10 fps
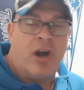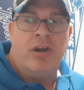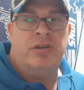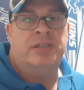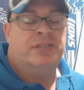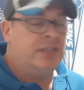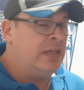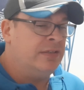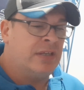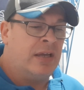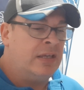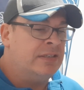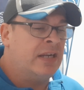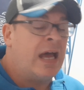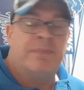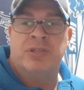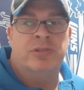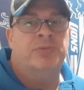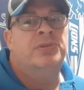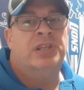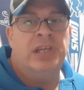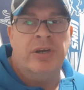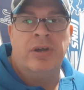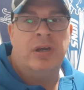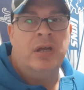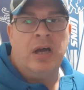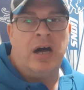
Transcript: heart. He's an absolute leader